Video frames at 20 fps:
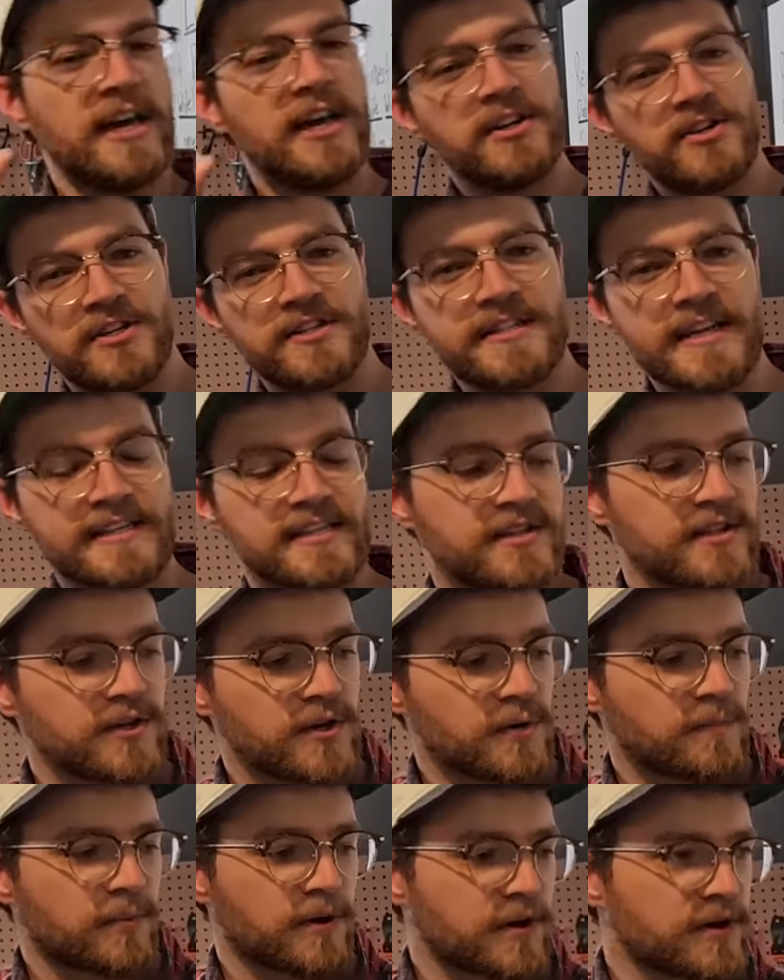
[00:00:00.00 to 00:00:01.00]
Just as a
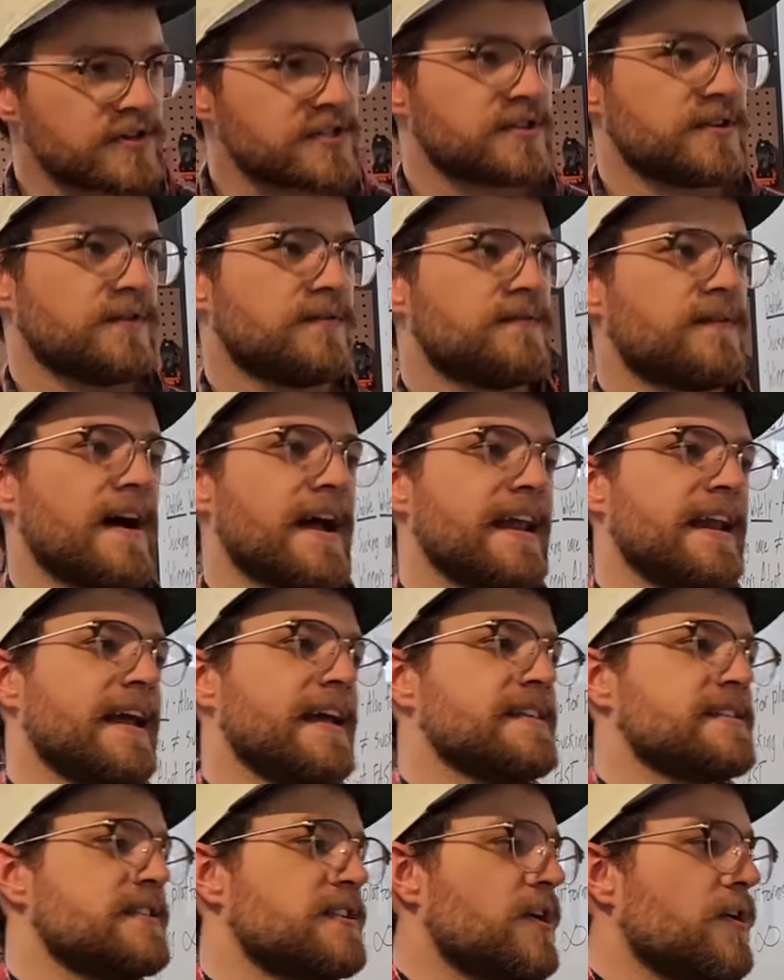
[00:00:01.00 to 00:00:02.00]
little personal
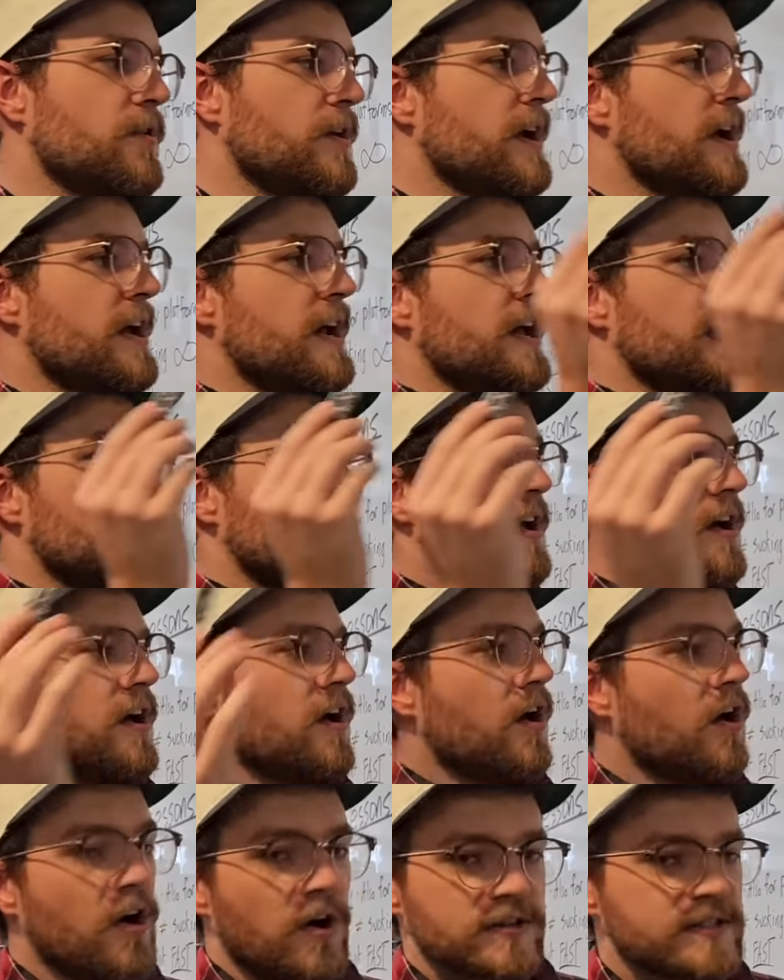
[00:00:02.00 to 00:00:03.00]
finance note,
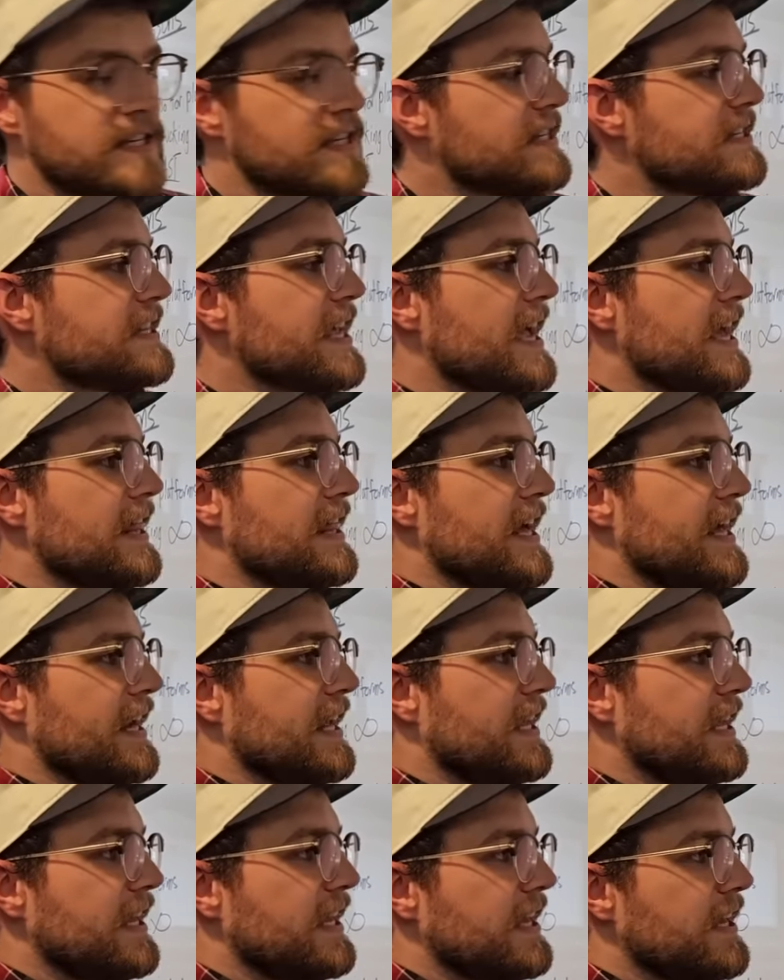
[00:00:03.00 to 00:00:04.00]
all to say that
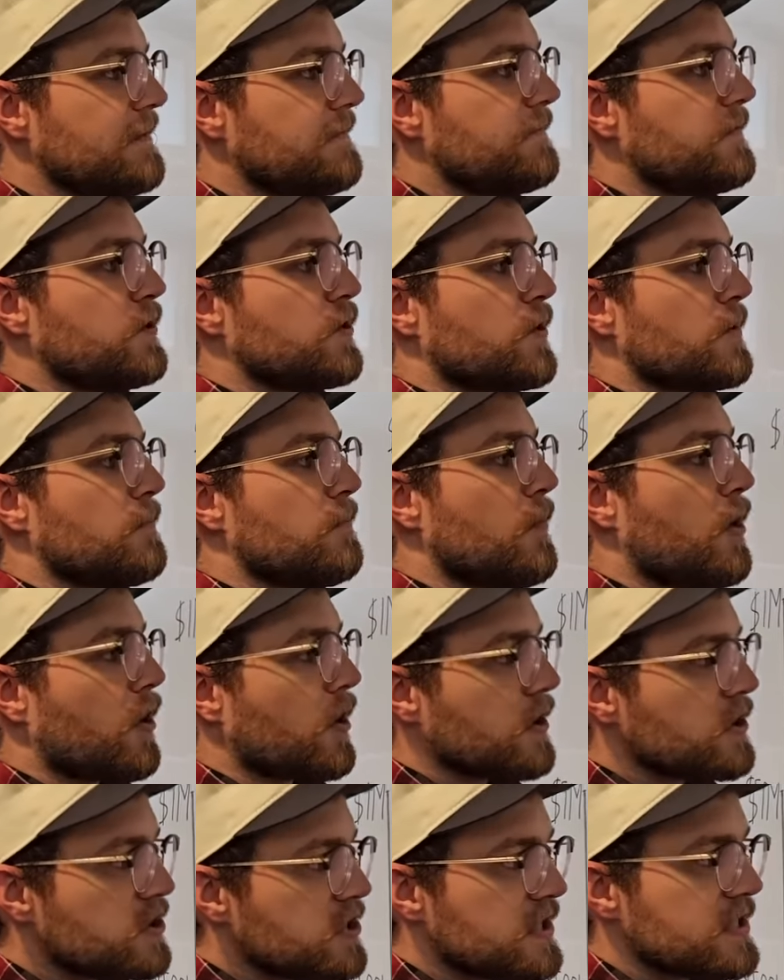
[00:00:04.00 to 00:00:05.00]
if your
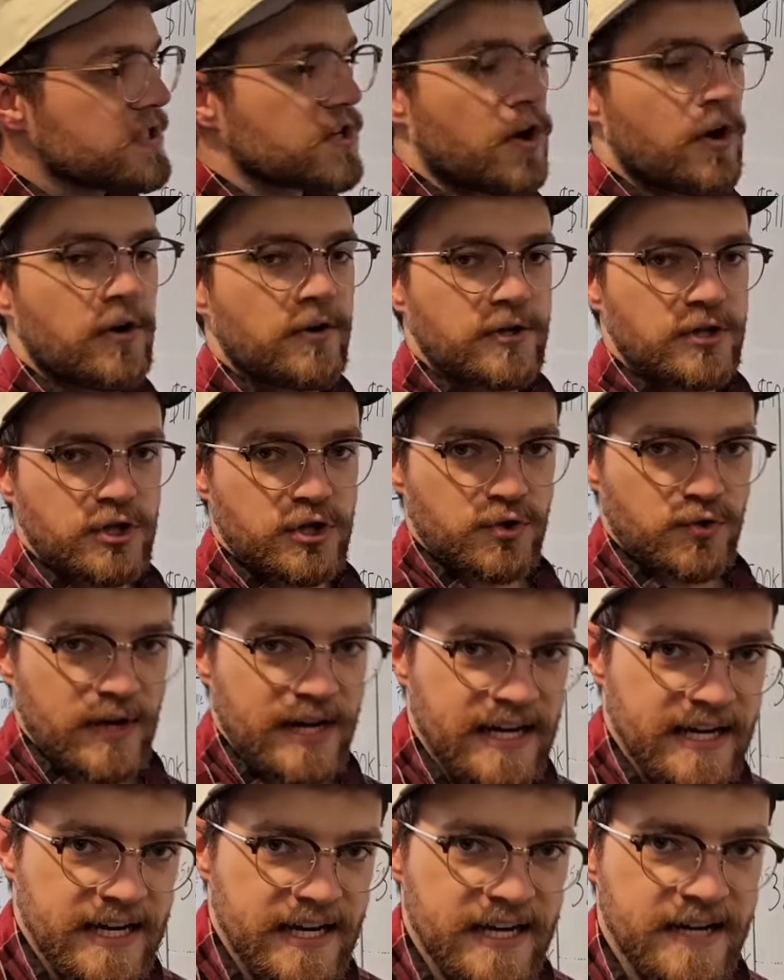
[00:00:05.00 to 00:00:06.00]
margins are
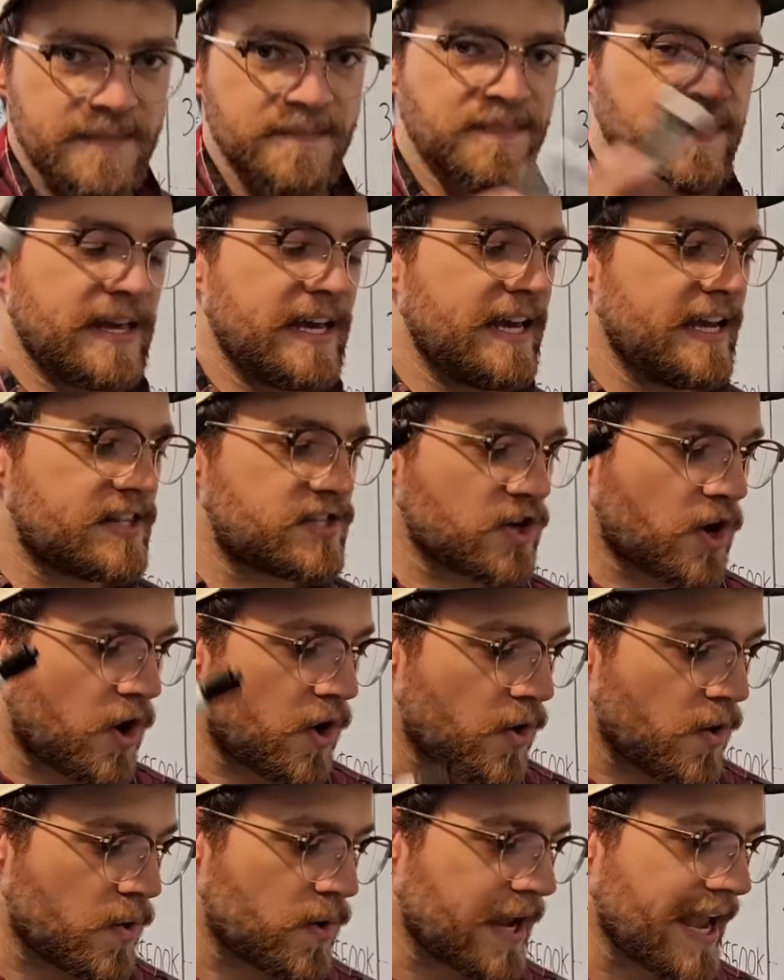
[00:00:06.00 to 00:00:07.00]
shrinking, it's
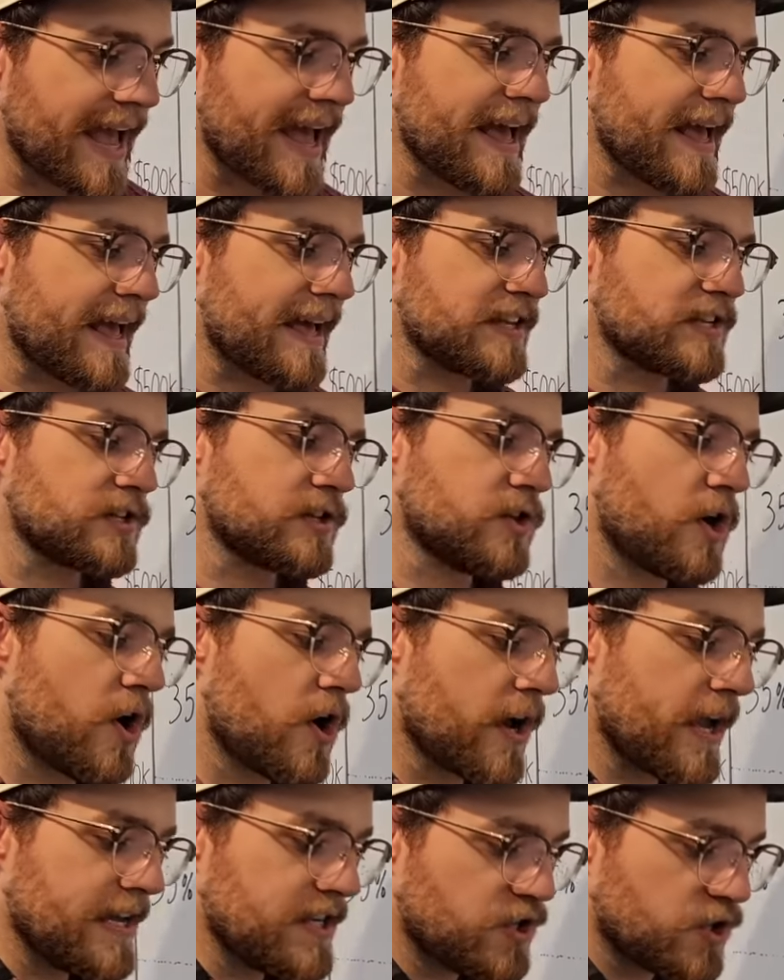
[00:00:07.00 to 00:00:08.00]
okay as
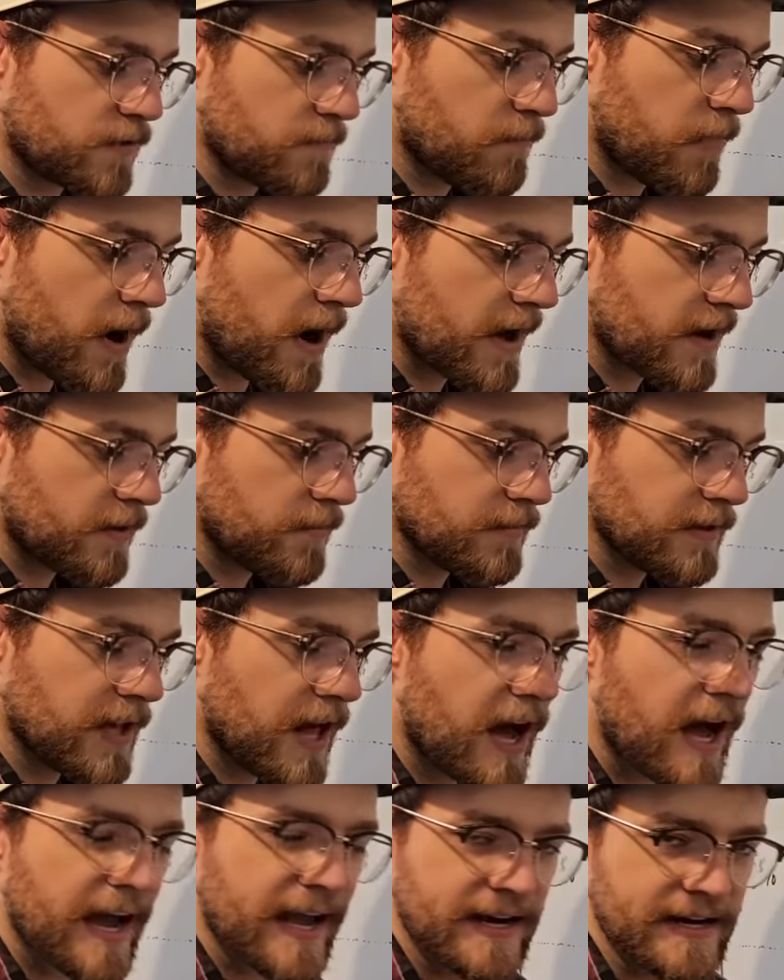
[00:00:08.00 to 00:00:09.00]
long as your bottom
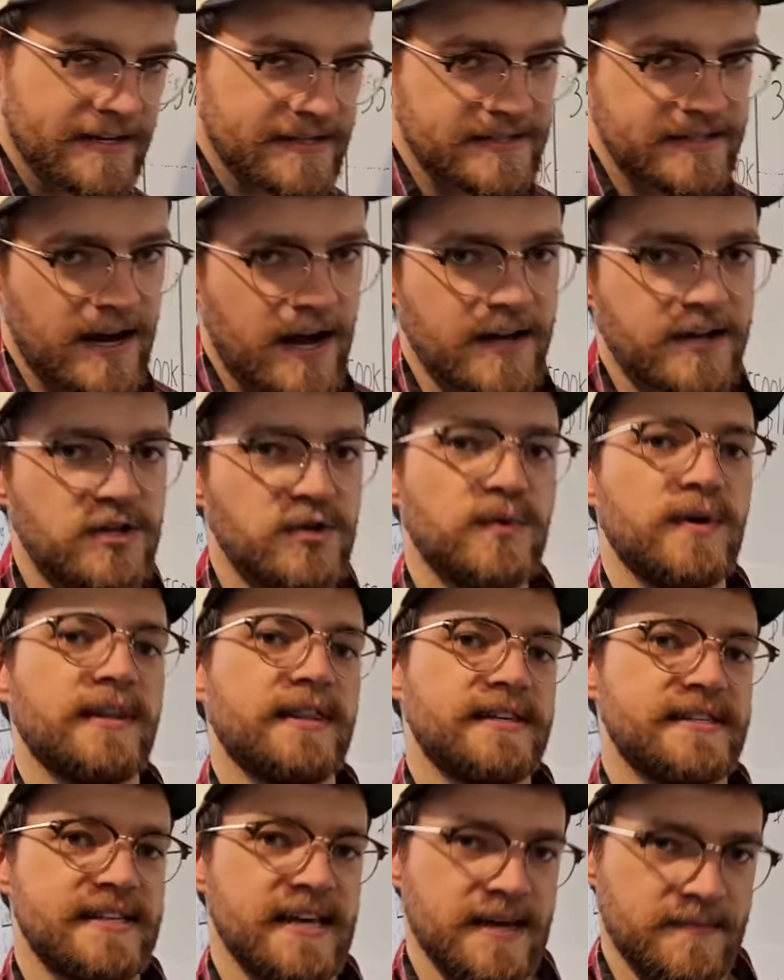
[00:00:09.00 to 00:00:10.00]
line is not doing
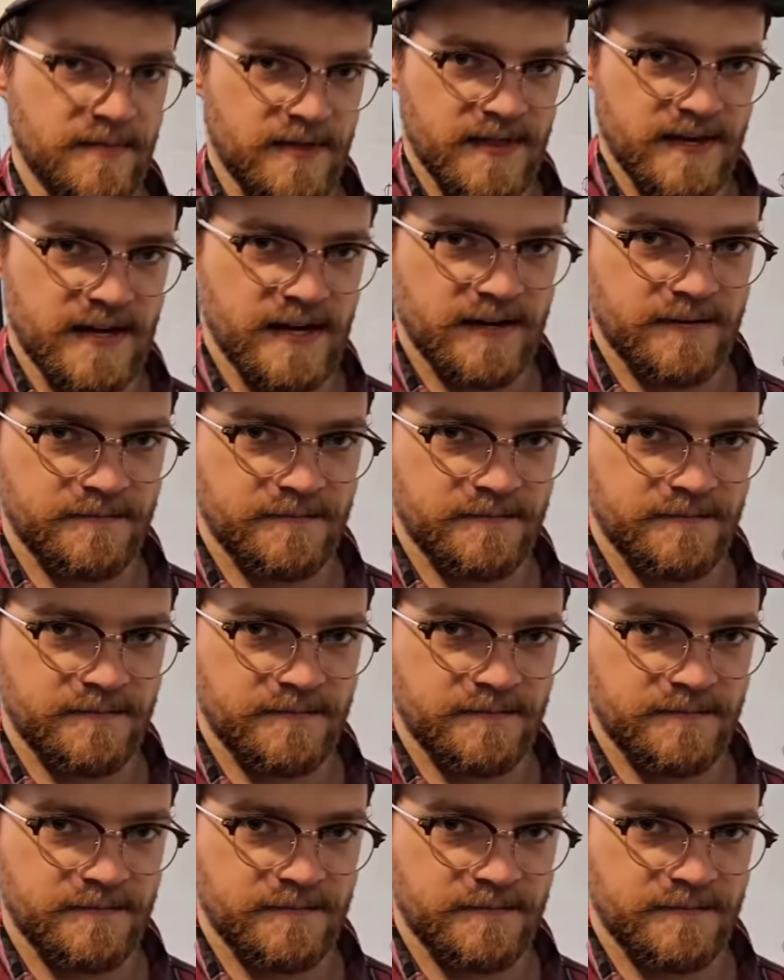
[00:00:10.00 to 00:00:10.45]
the same thing.